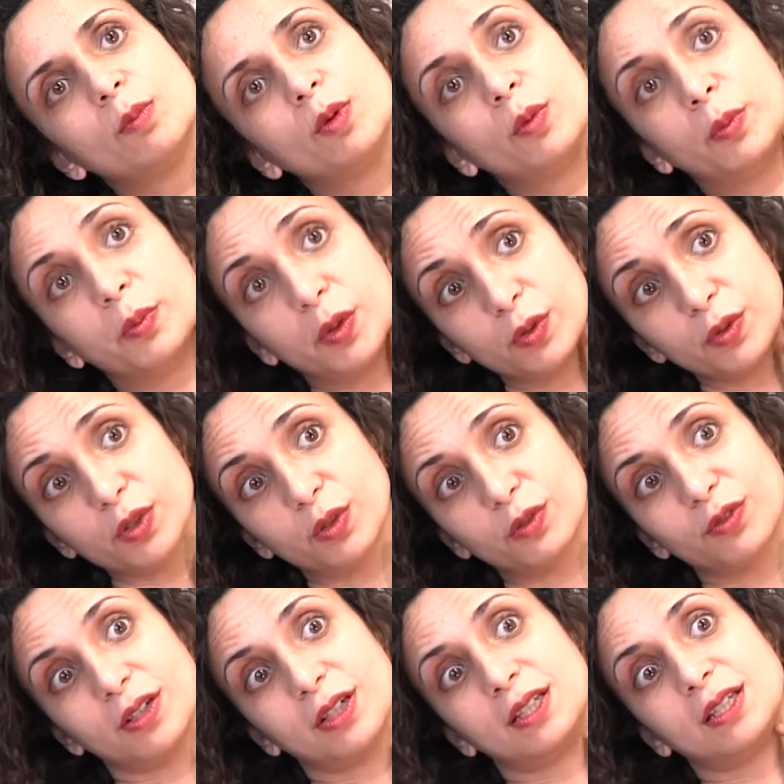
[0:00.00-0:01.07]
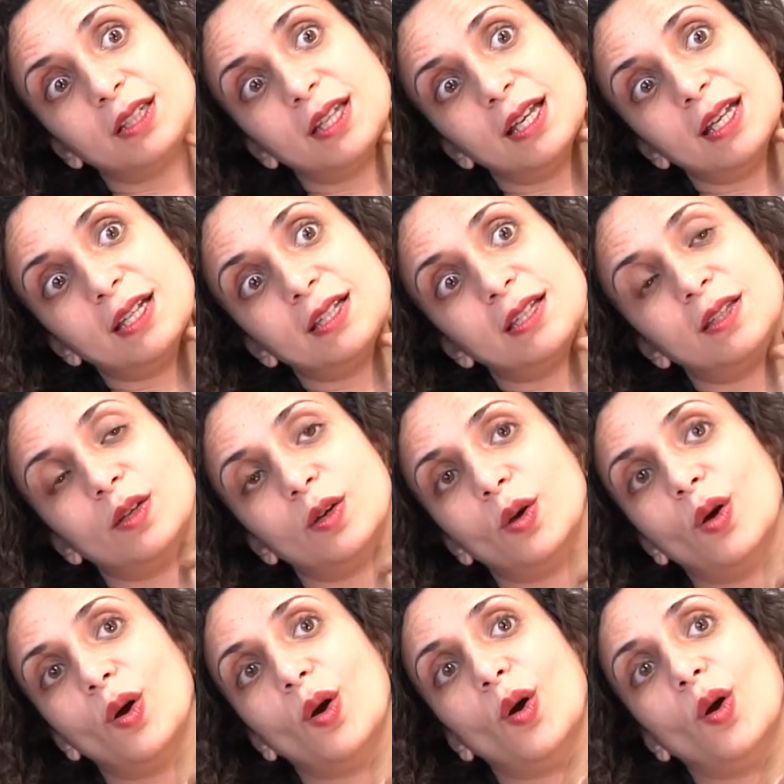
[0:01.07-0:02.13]
But what we also find is that
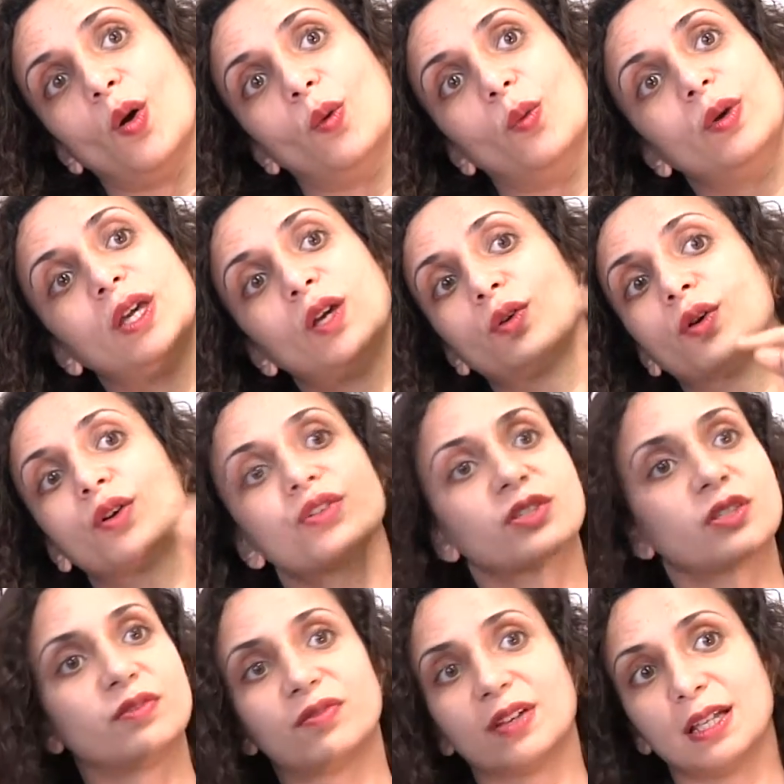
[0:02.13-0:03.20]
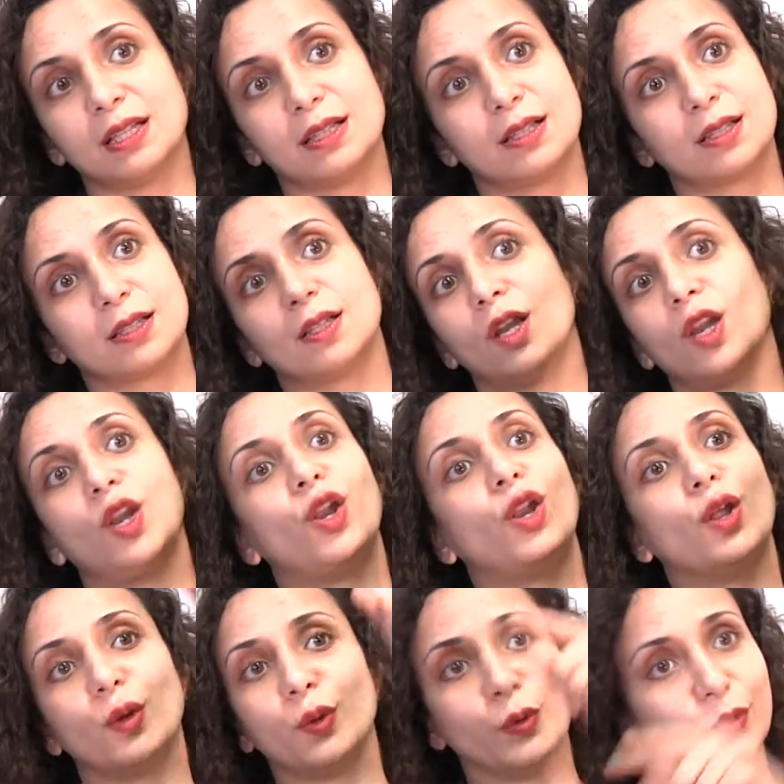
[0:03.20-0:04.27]
we crossed the fence
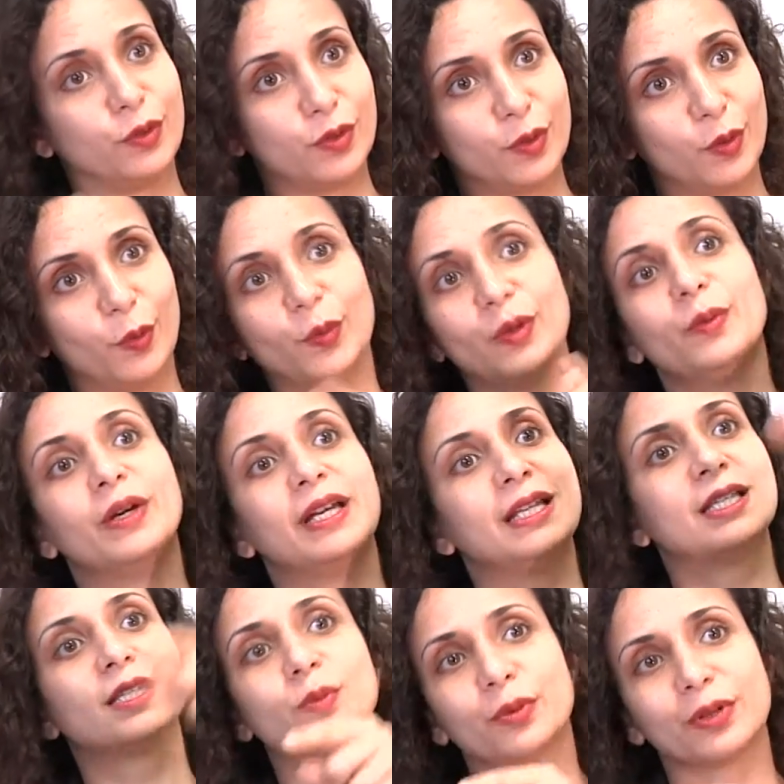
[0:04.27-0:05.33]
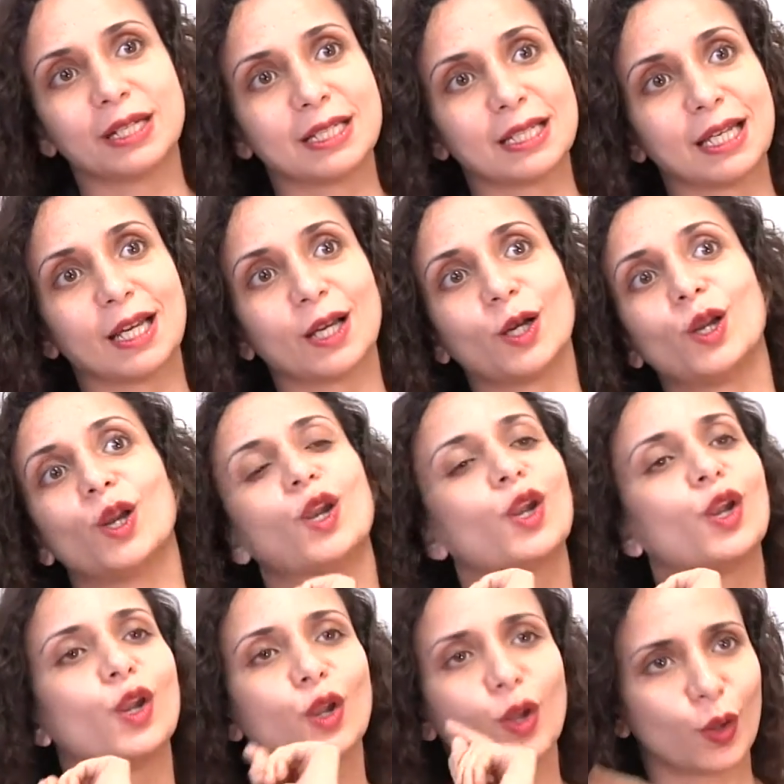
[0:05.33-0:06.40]
loads. We were interbreeding
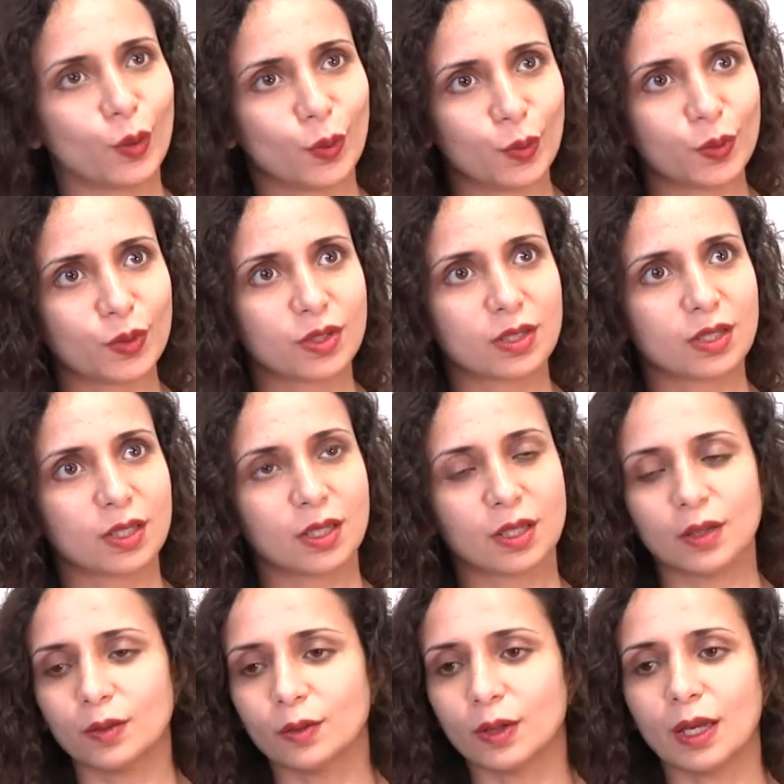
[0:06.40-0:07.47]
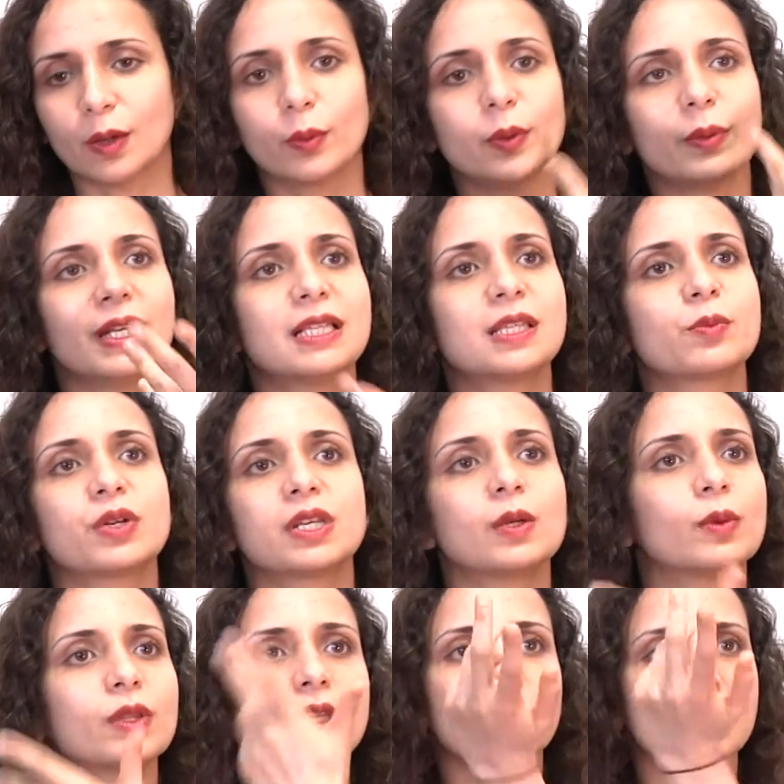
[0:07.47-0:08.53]
loads, you know, like we were
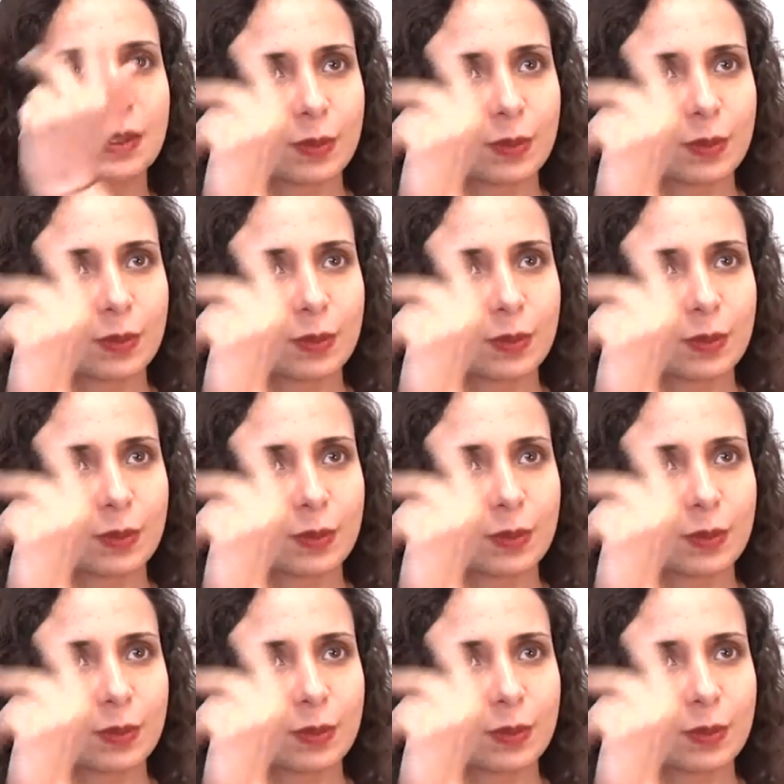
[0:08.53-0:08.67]
interbreeding with other